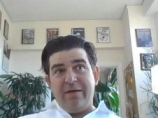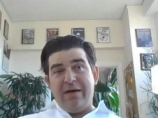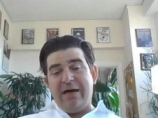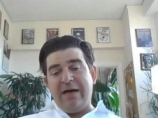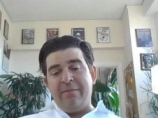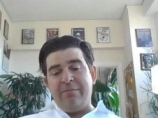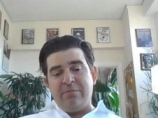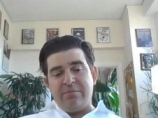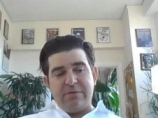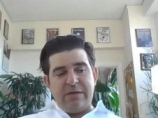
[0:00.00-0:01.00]
um,
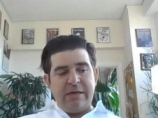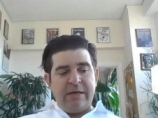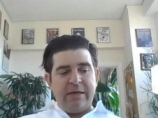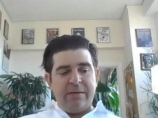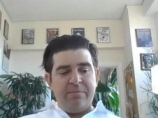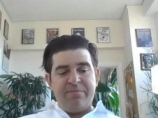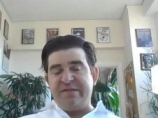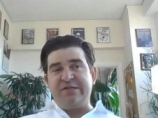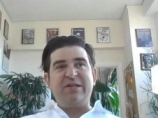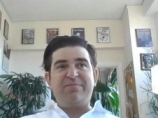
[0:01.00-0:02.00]
um
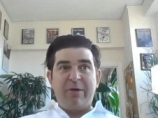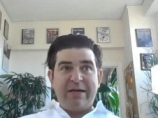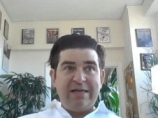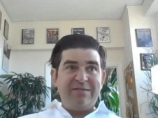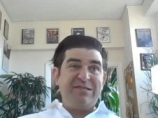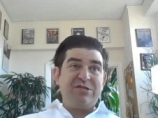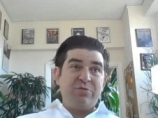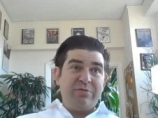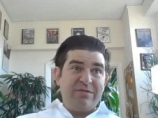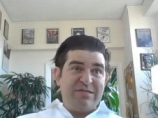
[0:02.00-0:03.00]
such as bringing in
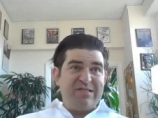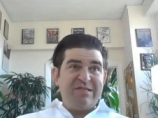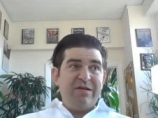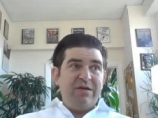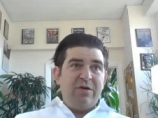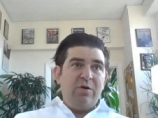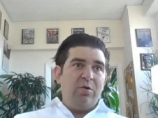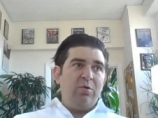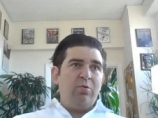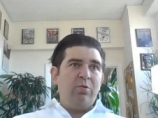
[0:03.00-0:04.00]
students
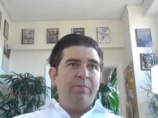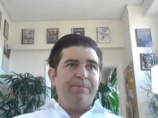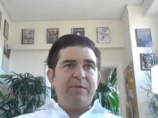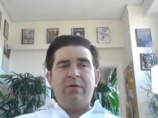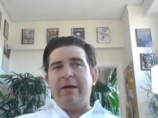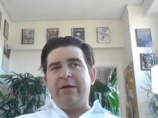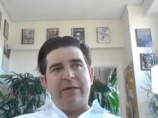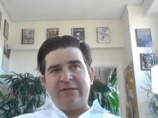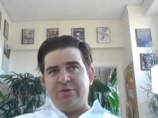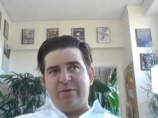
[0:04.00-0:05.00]
who you know I don't
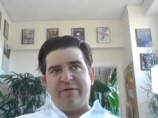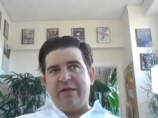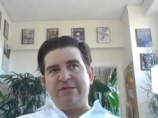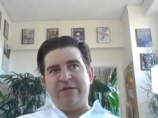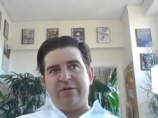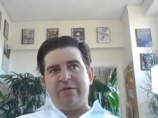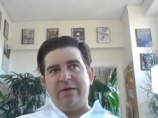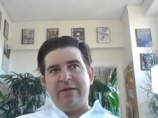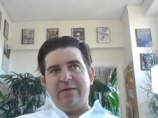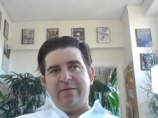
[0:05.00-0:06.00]
like doing volunteer
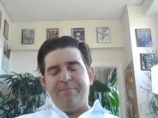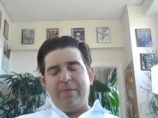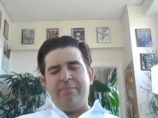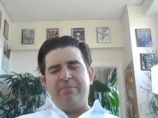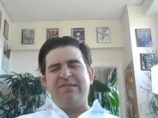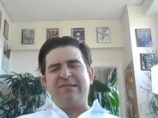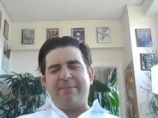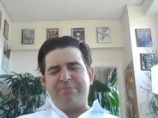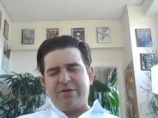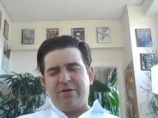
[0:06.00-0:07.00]
I'm
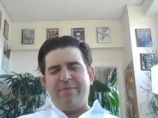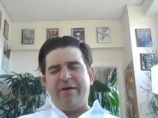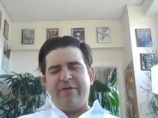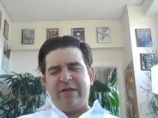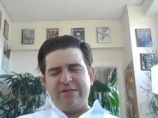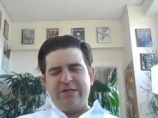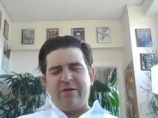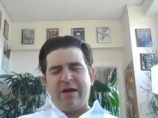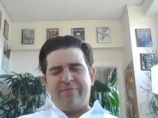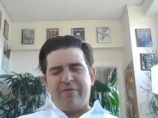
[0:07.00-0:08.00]
skeptical about volunteer
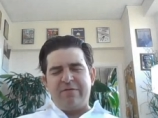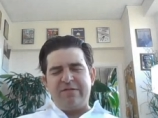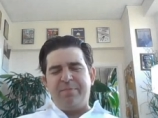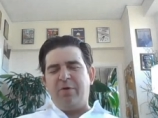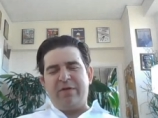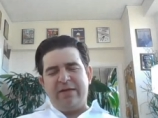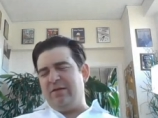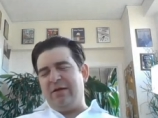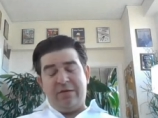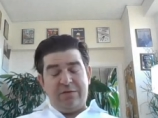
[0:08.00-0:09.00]
efforts, both, and
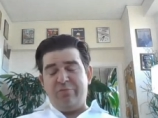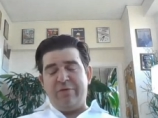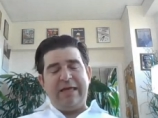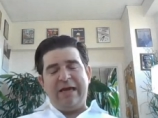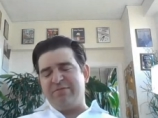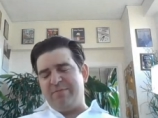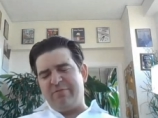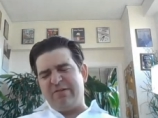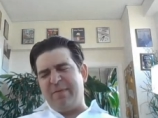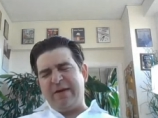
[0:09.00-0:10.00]
you really have to be
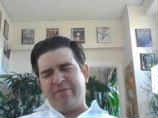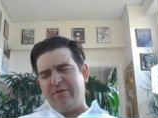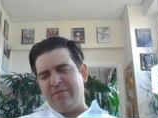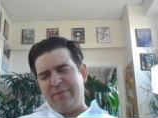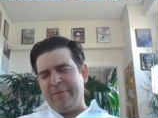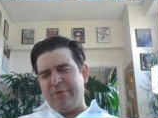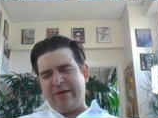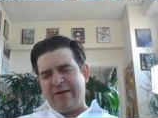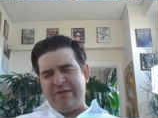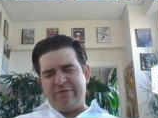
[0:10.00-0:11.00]
respectful of the people who are
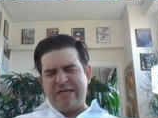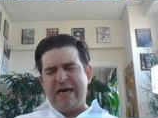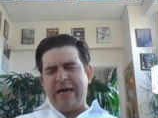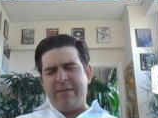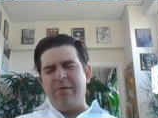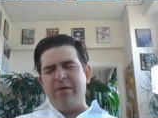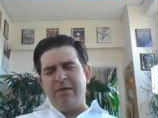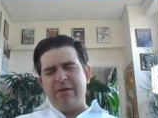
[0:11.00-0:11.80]
giving their time.